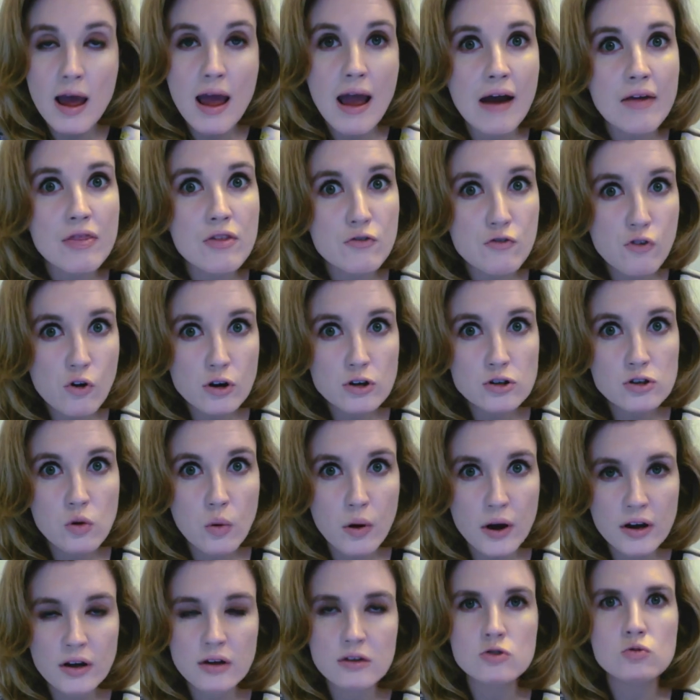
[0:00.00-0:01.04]
And The Force
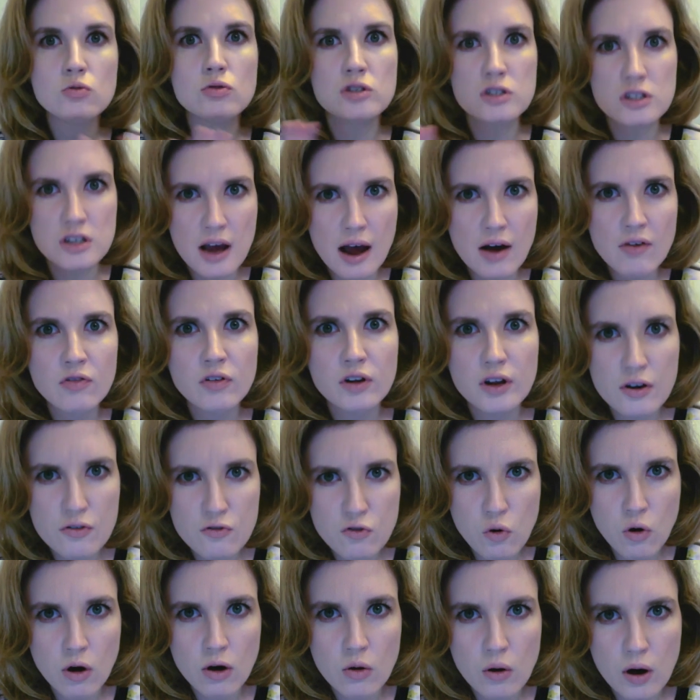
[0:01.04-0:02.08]
Awakens was definitely a
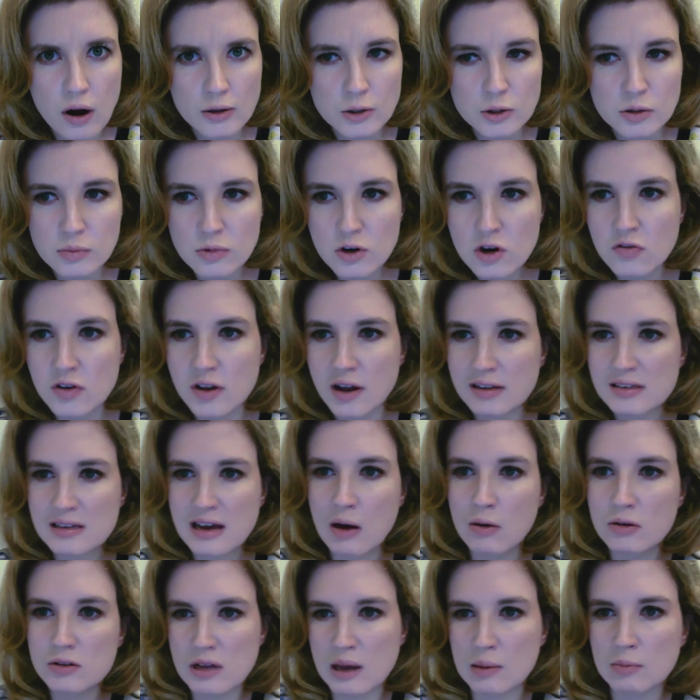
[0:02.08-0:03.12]
four-quadrant movie. That's how
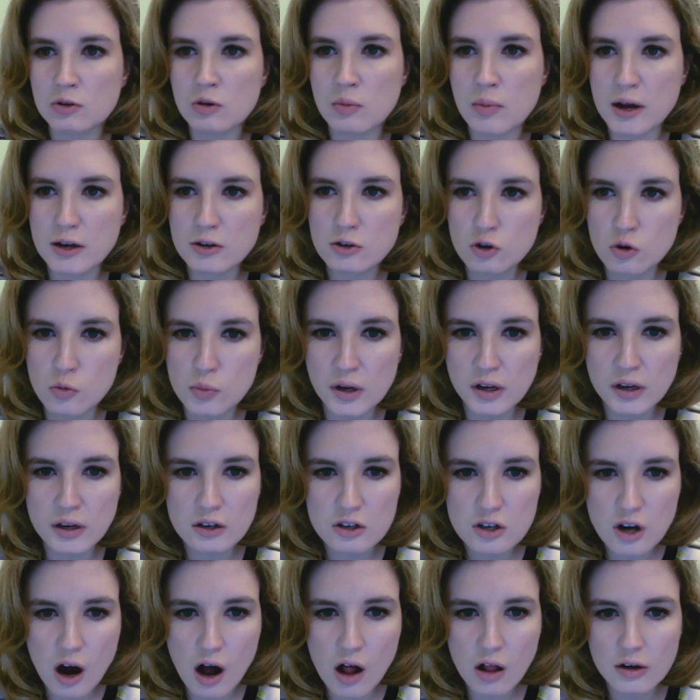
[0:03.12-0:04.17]
it was able to make $2 billion.
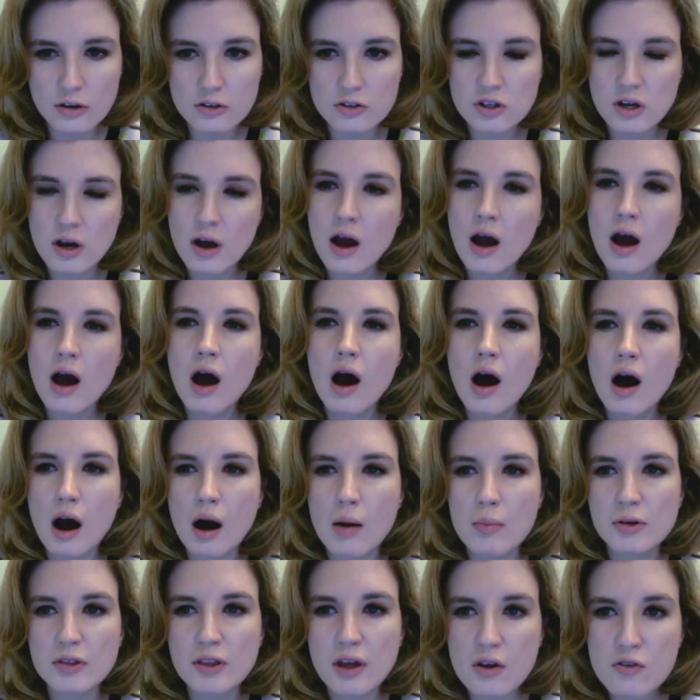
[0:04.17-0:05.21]

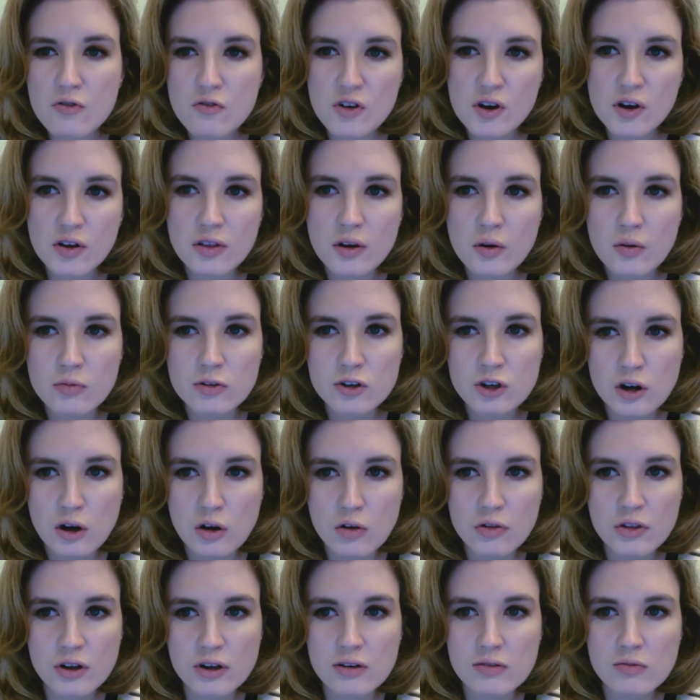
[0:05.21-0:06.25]
But they feel that, you
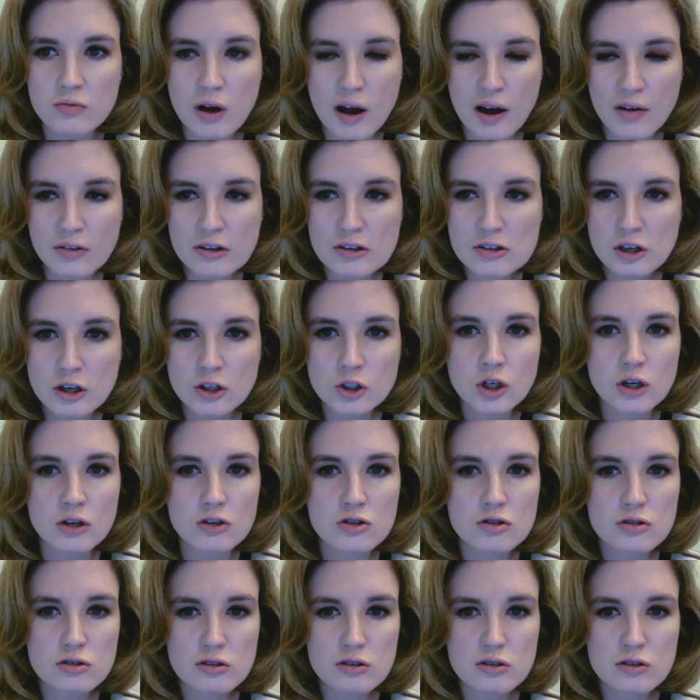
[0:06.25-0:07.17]
know, the having such a